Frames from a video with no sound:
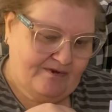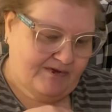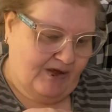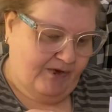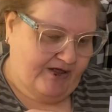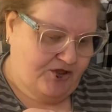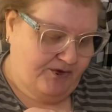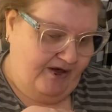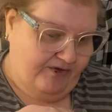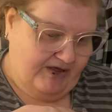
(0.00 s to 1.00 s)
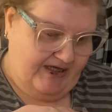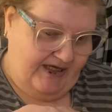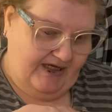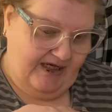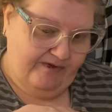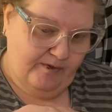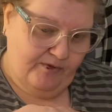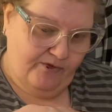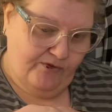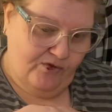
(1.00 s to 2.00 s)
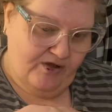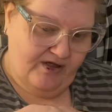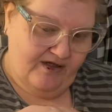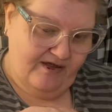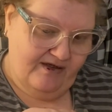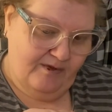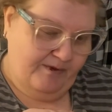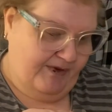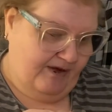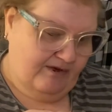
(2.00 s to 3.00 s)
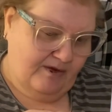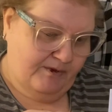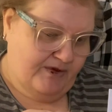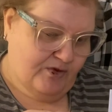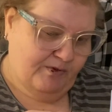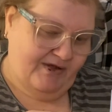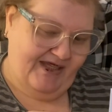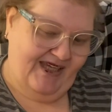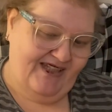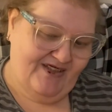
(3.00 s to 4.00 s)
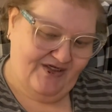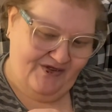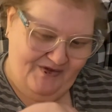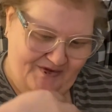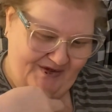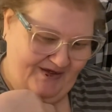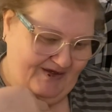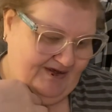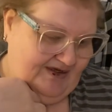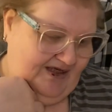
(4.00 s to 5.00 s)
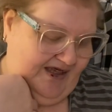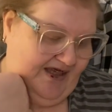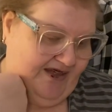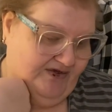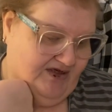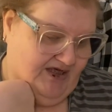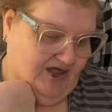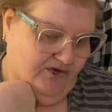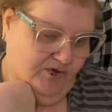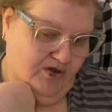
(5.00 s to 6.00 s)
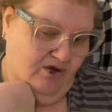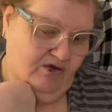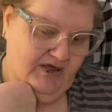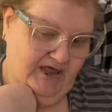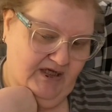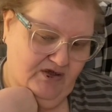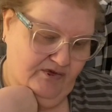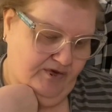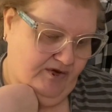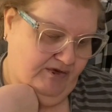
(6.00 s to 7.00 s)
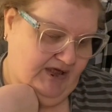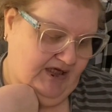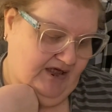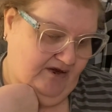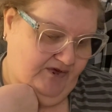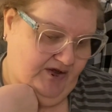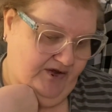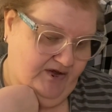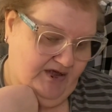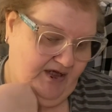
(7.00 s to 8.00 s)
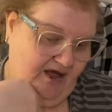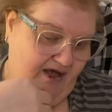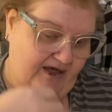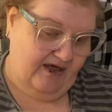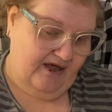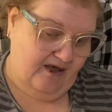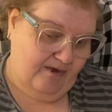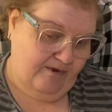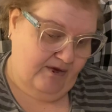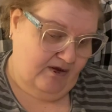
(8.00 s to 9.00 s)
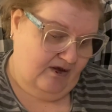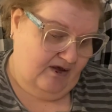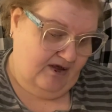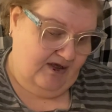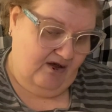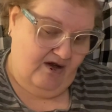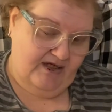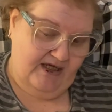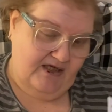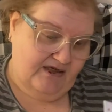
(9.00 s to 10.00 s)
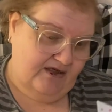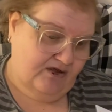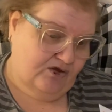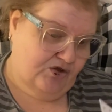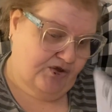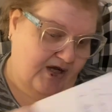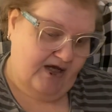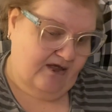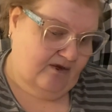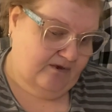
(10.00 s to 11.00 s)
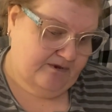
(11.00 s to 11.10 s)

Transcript: I watch you every day, even before the, the miserable cancer. I have stage four colon cancer for three and a half years, and I am on a clinical trial.